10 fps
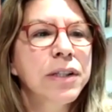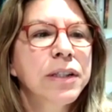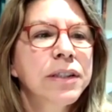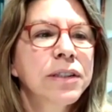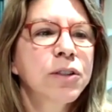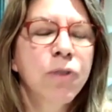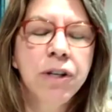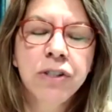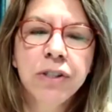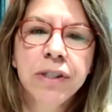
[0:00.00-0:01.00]
in the
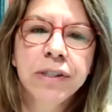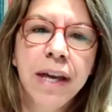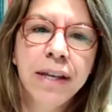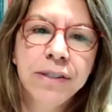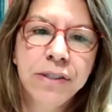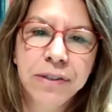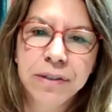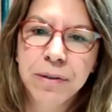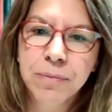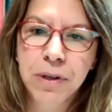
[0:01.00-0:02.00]
question and
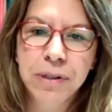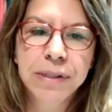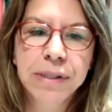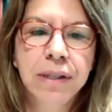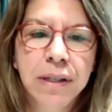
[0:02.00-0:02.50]
answer box.